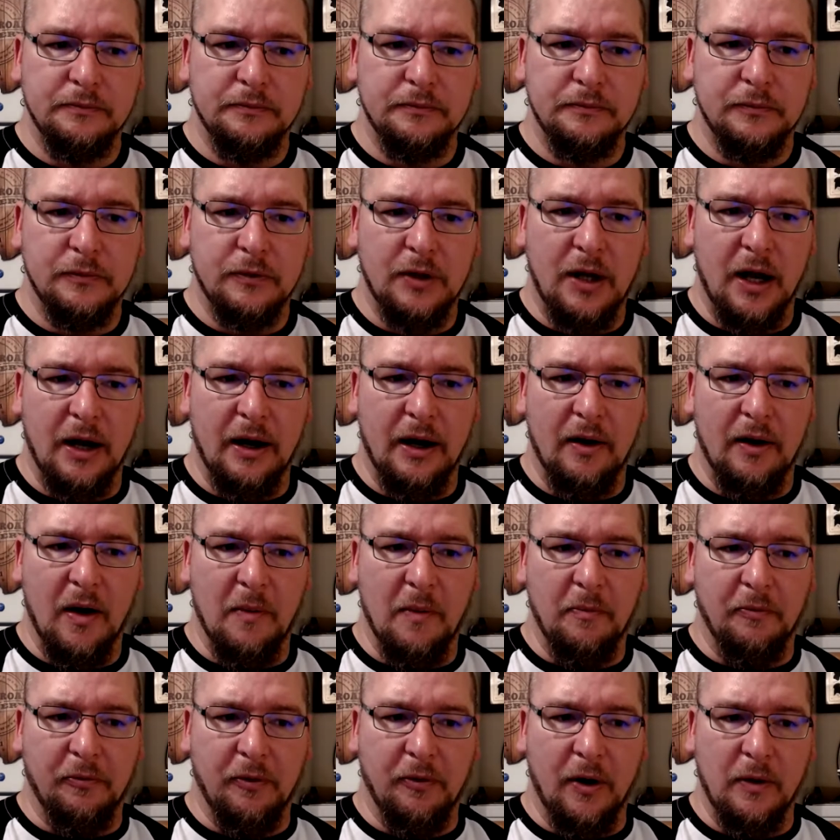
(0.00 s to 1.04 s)
Kind of up
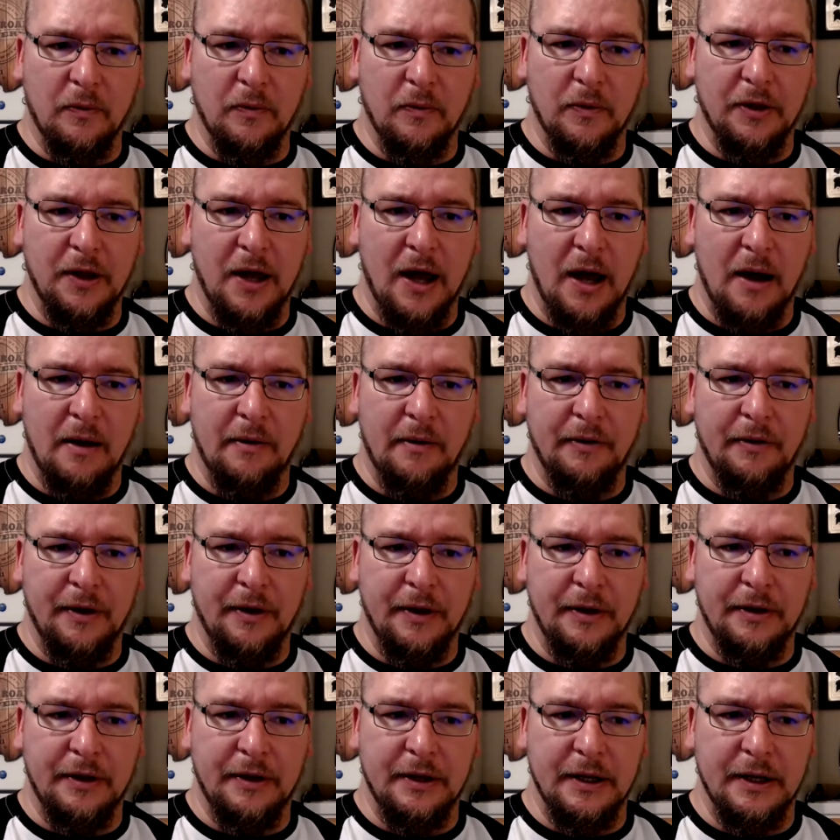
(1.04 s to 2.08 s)
front with that, and then
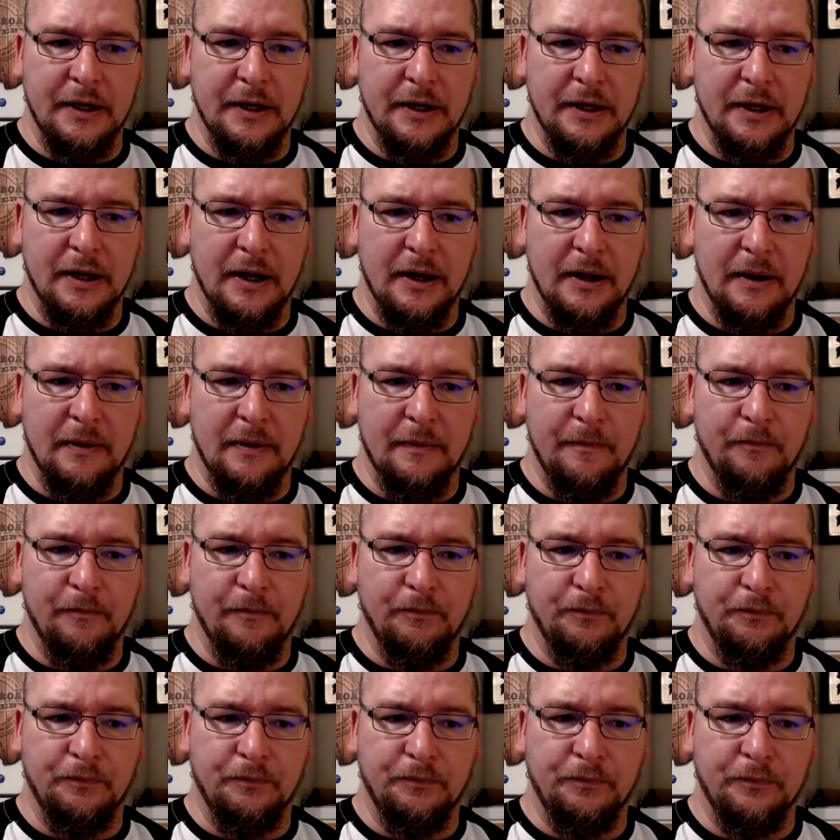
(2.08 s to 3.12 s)
the
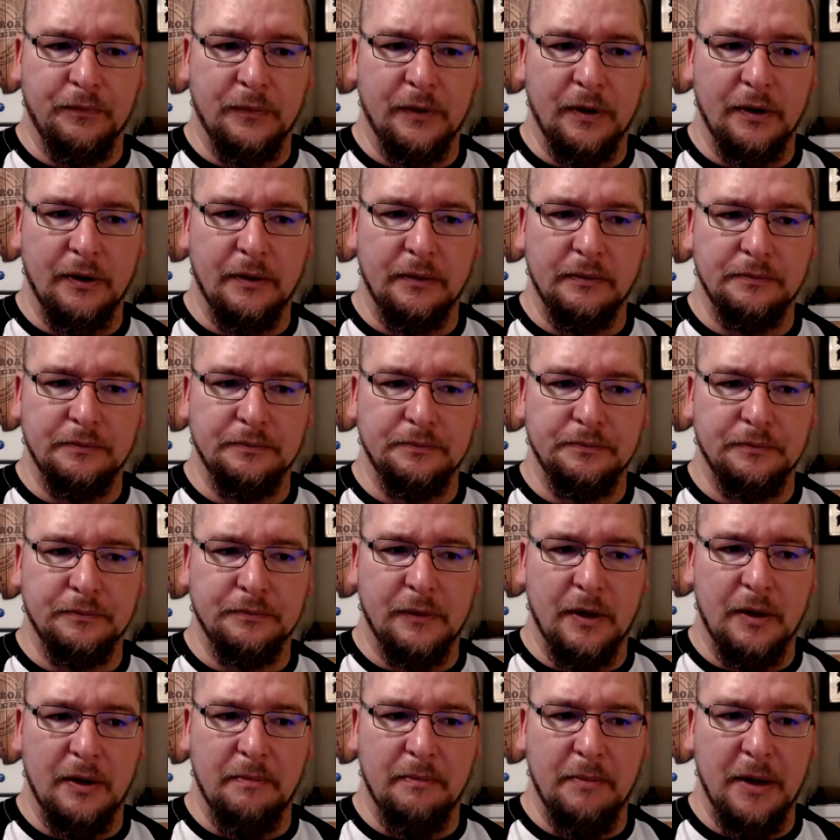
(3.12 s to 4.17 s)

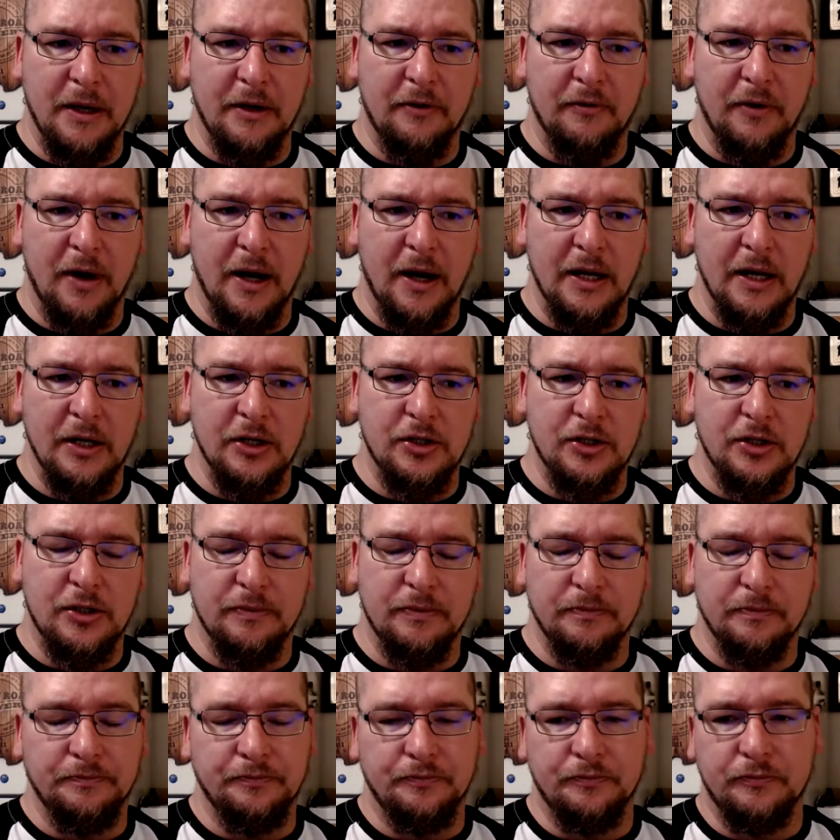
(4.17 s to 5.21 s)
mid-range
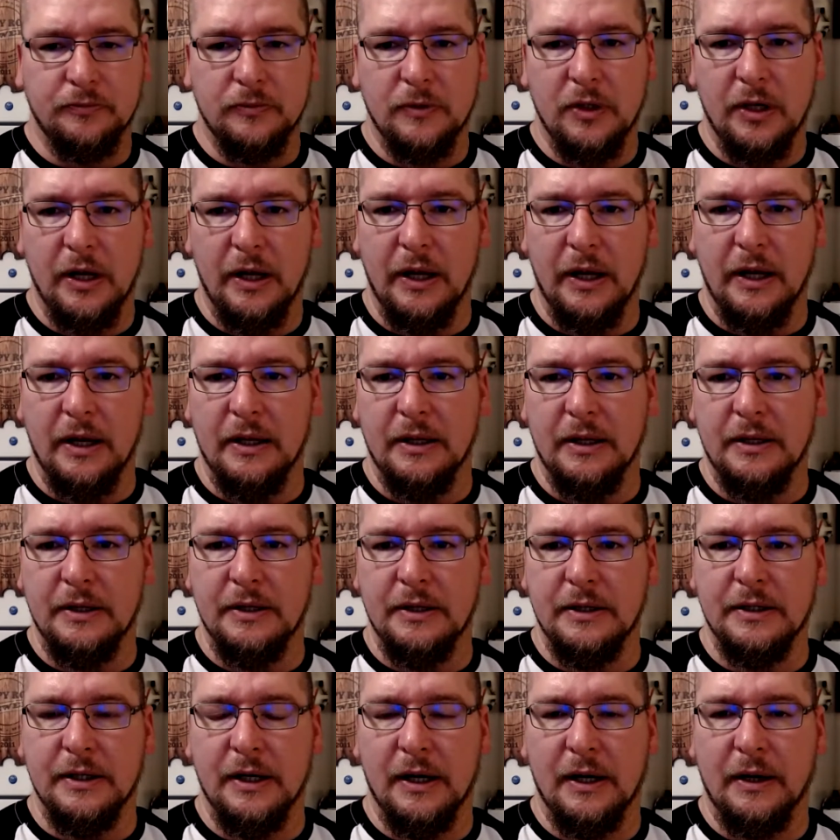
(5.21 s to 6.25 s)
and
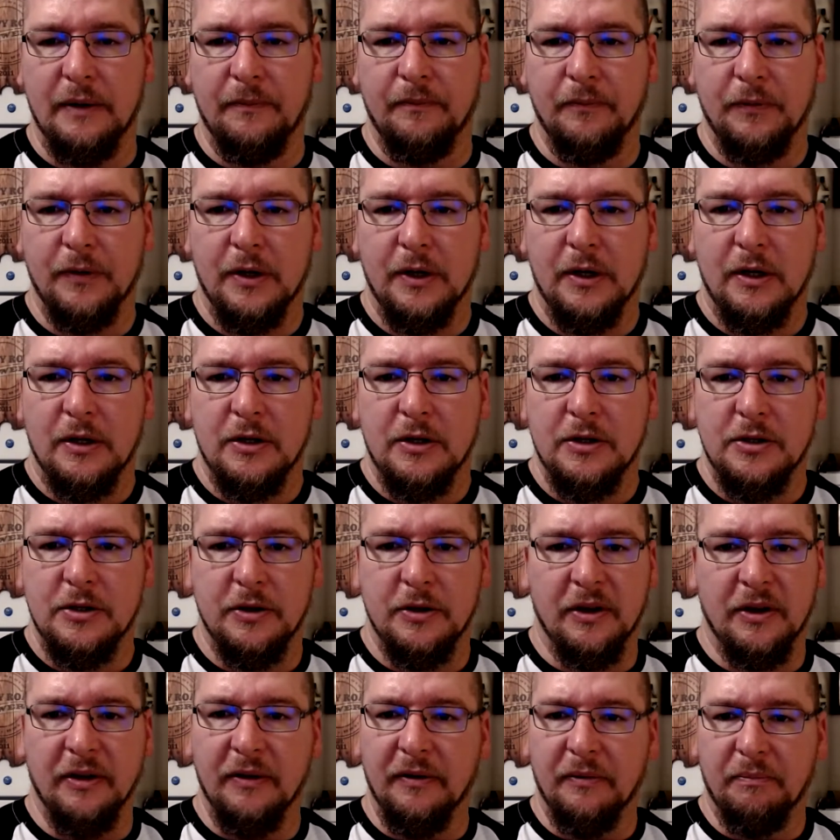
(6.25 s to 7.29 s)
to
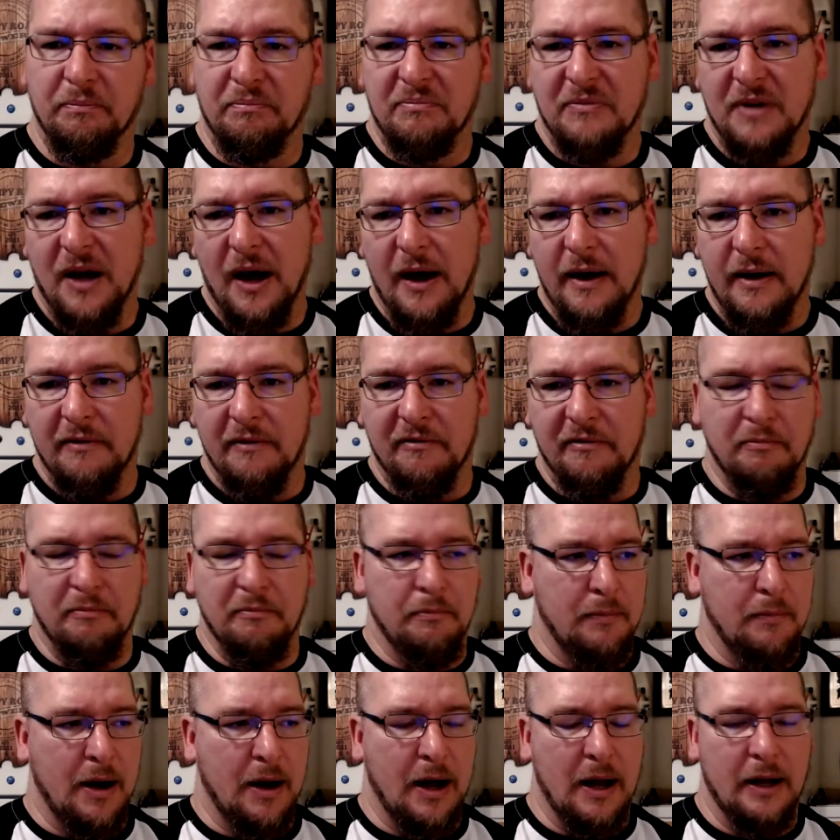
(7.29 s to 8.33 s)
the kind of
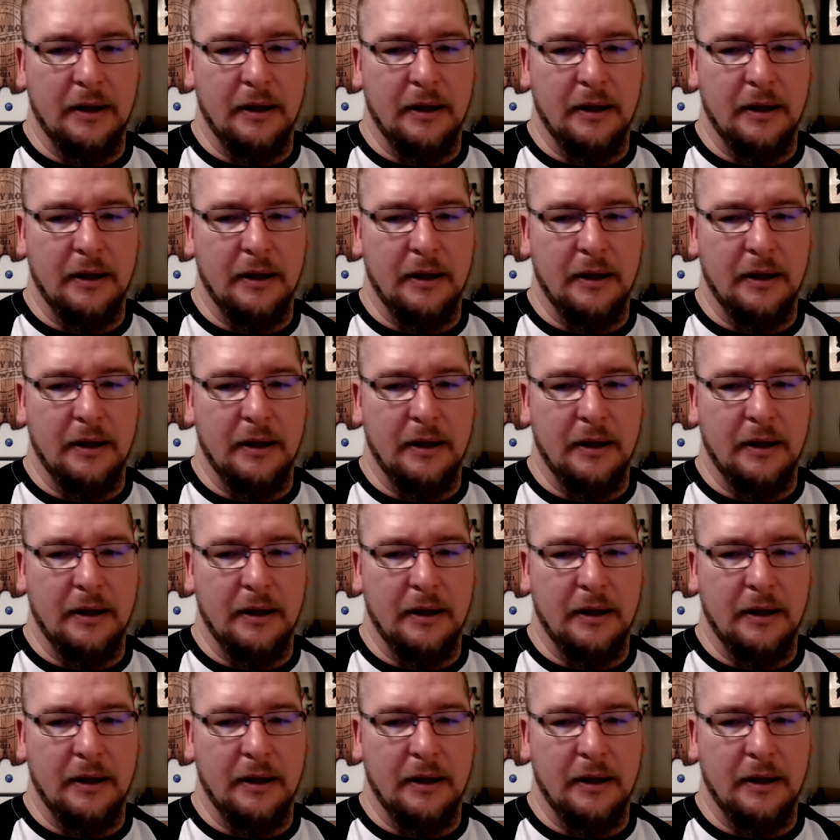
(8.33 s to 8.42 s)
mild